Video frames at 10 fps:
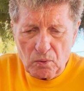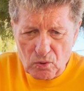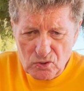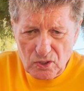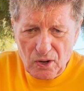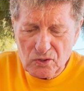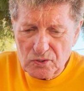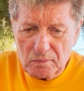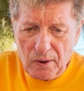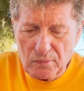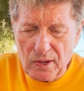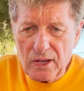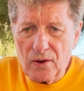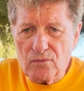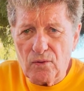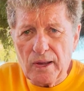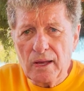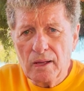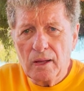martial arts in my recovery,